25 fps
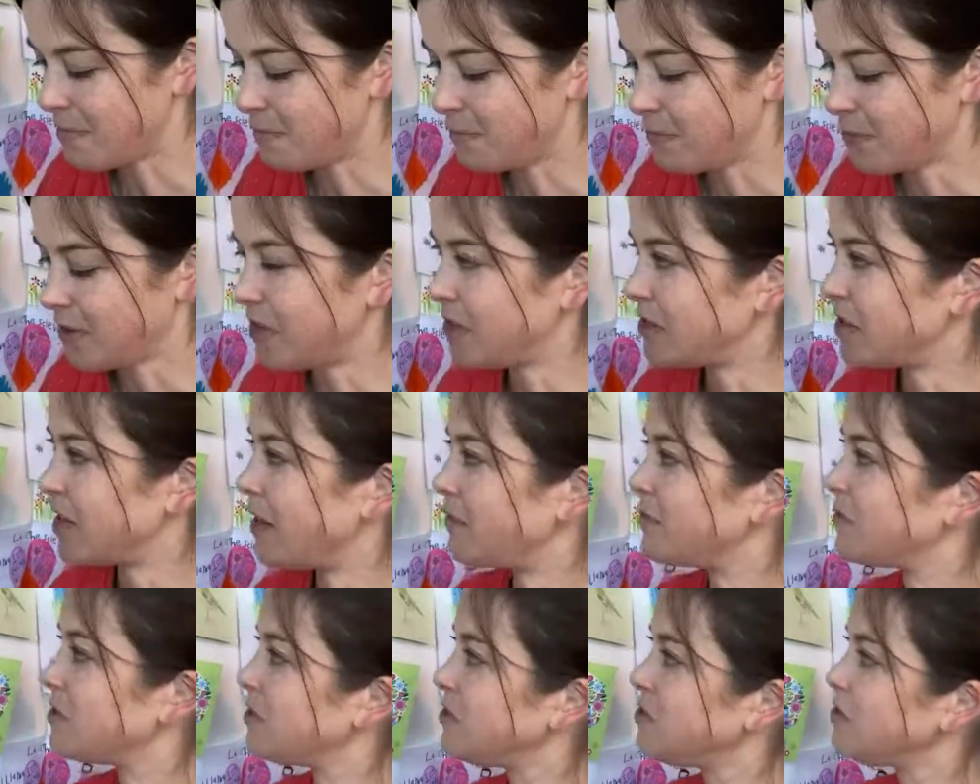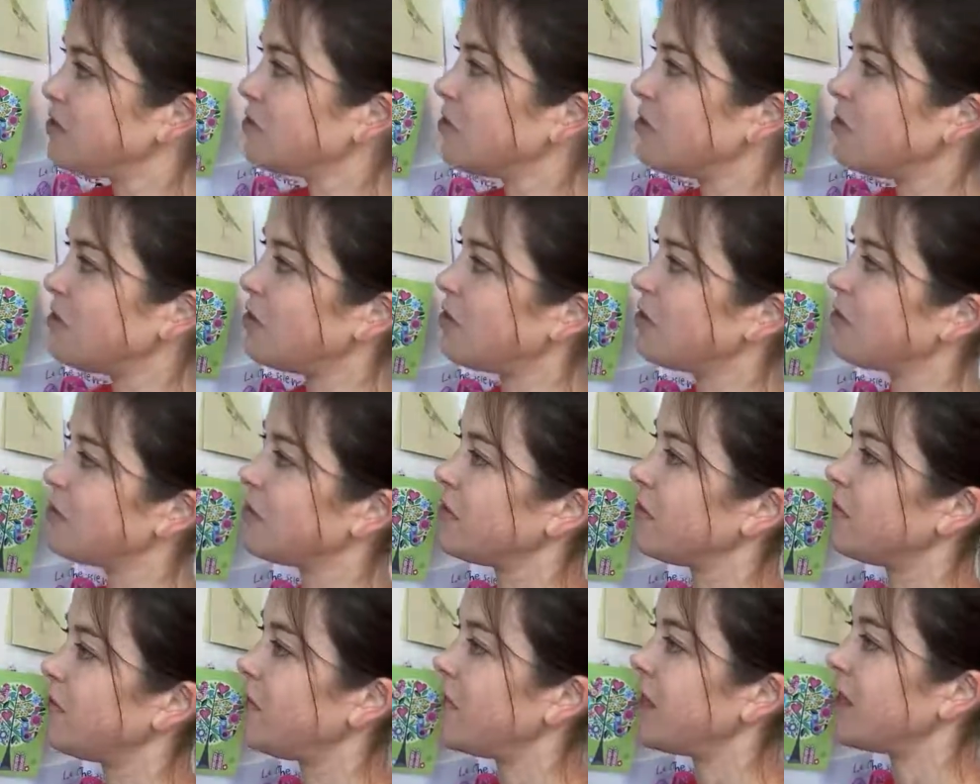You'd have to draw
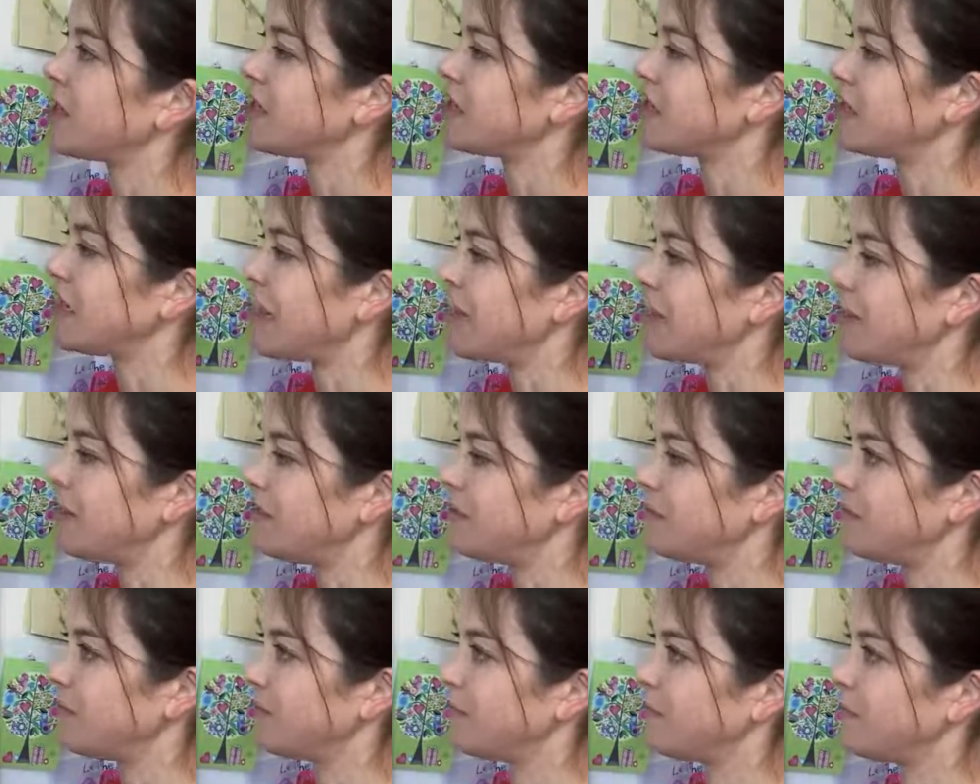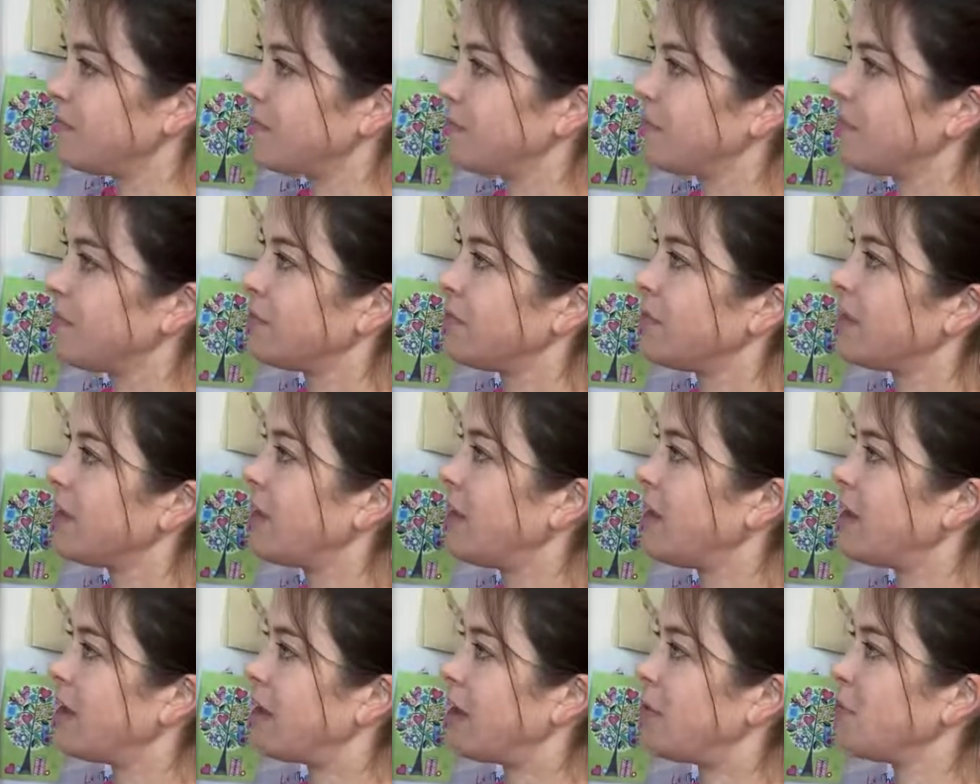the first shell
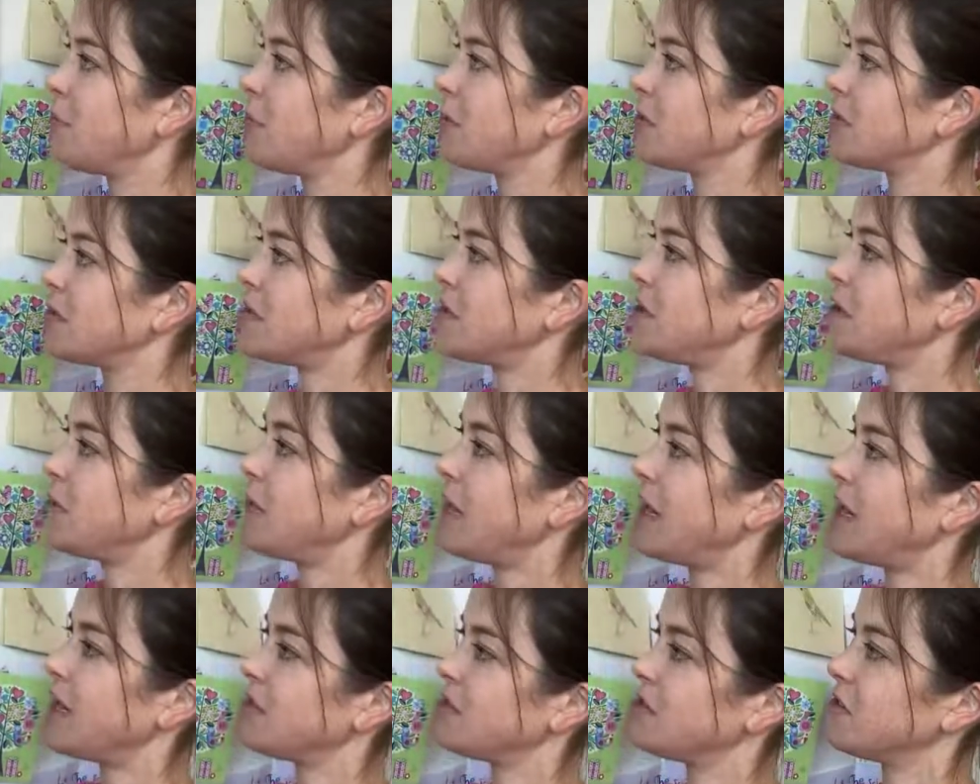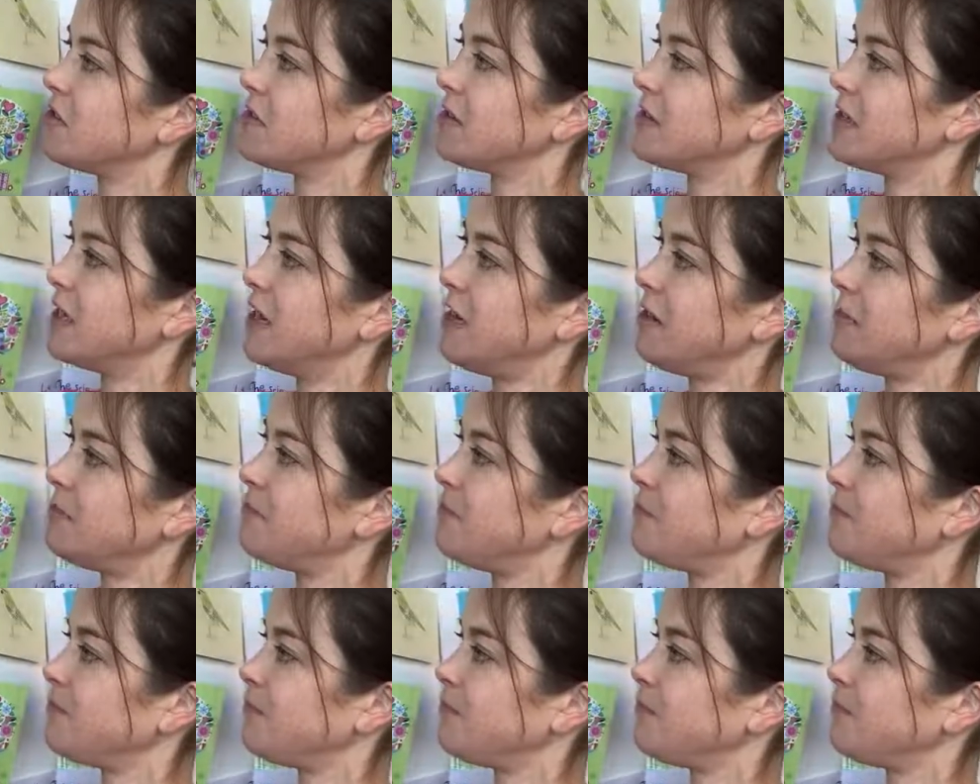and put 2 electrons in it.